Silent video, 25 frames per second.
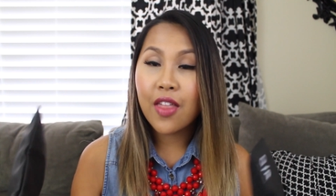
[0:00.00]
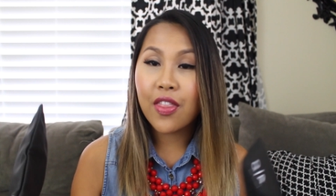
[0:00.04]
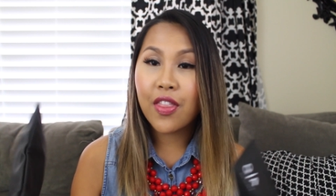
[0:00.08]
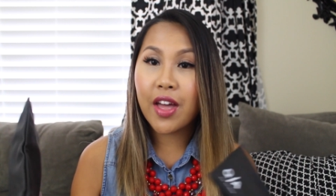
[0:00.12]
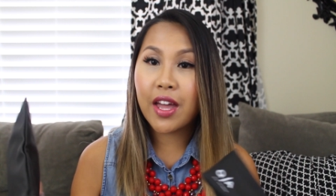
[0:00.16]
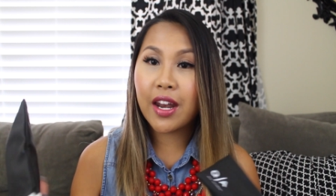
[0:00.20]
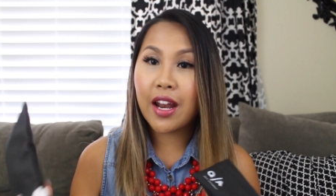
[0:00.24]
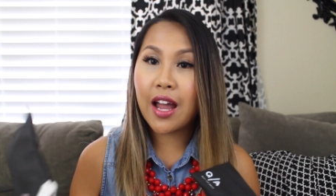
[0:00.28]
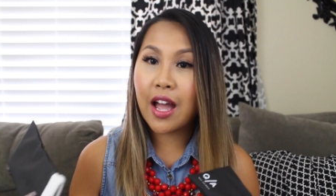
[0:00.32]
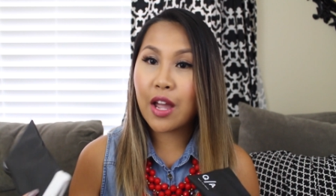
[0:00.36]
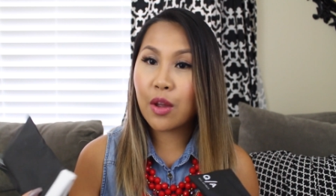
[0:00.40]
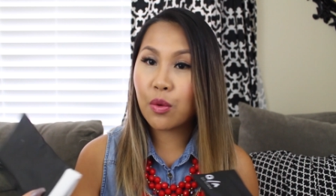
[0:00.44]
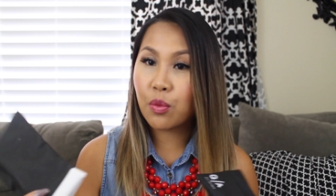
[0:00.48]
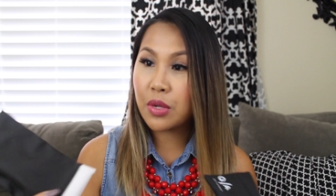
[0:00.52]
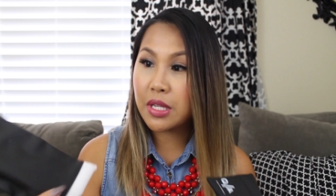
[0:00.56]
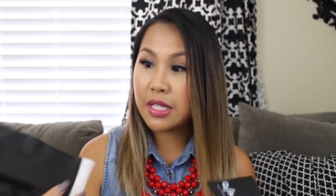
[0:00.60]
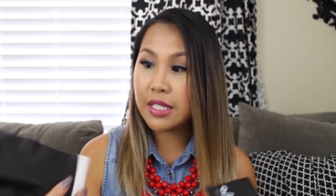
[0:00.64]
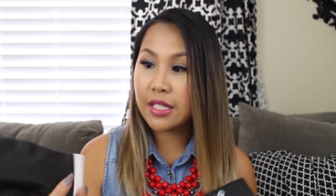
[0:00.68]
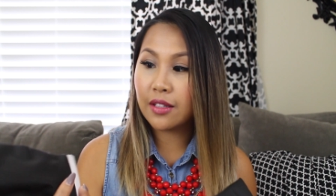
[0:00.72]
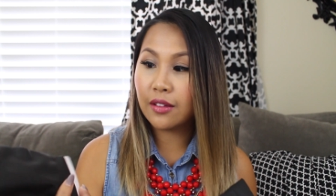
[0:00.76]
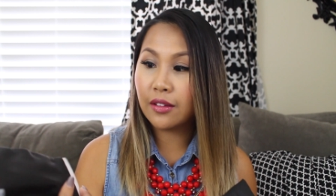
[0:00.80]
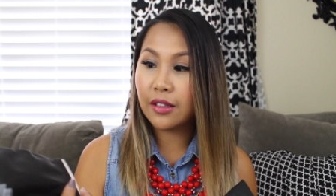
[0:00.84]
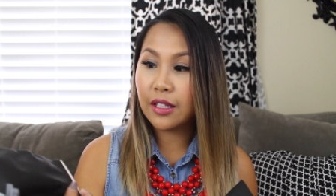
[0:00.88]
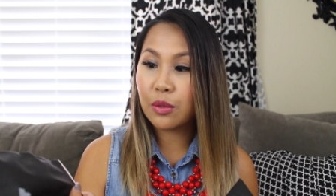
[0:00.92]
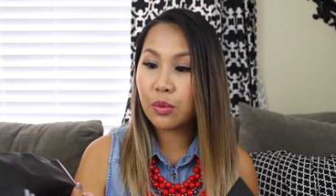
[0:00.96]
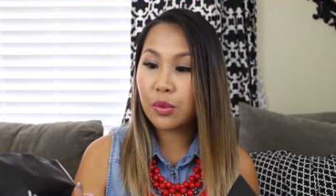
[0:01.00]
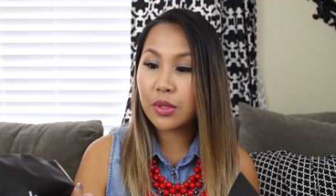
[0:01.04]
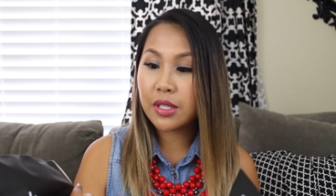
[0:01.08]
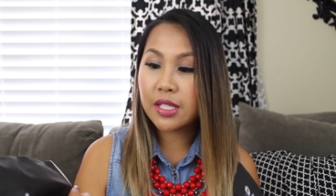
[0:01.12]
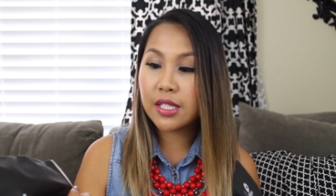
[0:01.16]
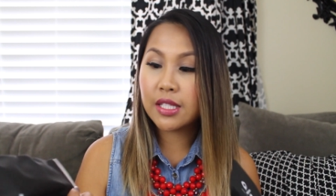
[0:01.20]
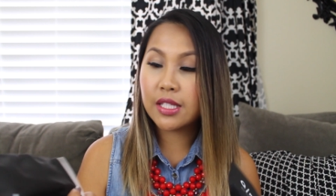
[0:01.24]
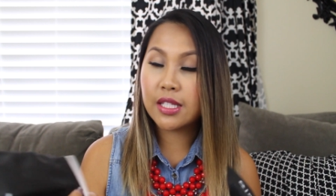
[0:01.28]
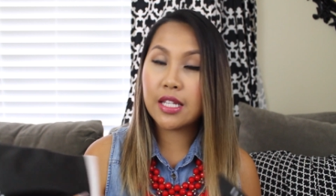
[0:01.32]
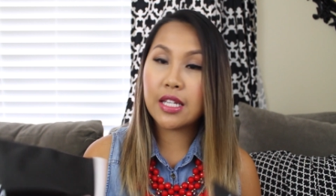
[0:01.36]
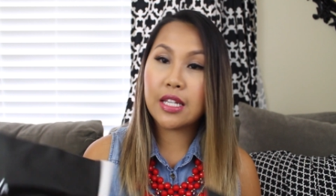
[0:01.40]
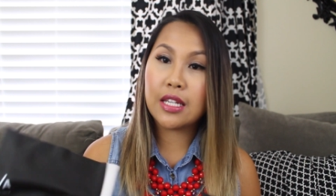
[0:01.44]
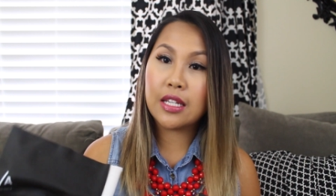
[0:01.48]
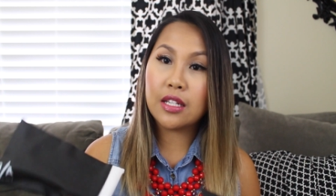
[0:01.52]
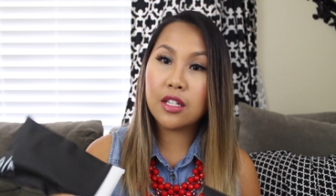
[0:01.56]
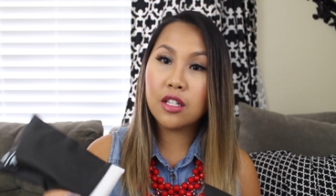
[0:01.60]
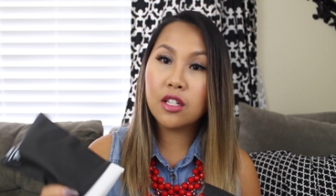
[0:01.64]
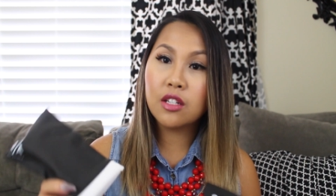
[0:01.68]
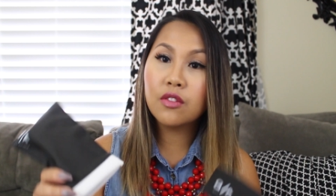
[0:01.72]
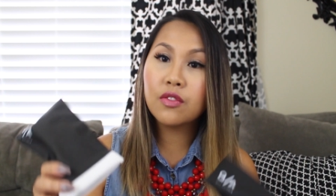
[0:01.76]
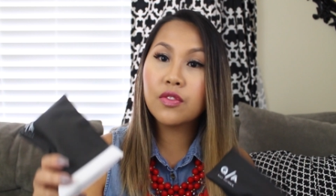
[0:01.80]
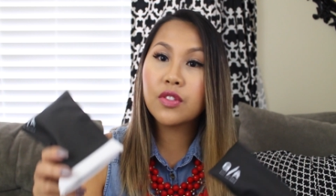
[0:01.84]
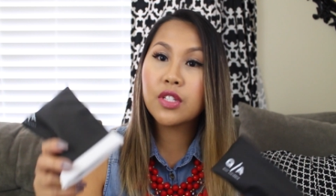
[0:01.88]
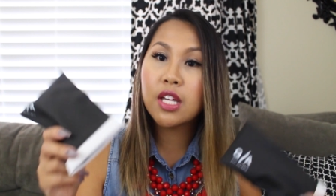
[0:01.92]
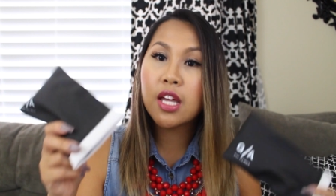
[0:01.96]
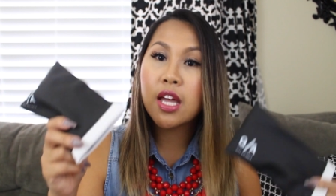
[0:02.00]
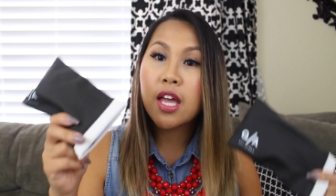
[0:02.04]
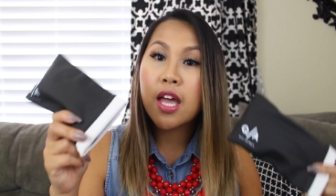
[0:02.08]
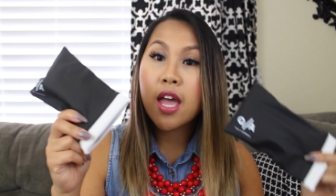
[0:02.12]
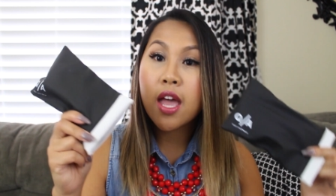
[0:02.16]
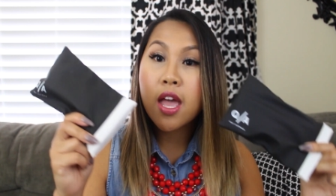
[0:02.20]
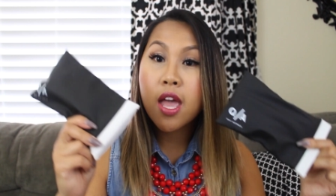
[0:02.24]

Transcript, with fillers: that I recently received.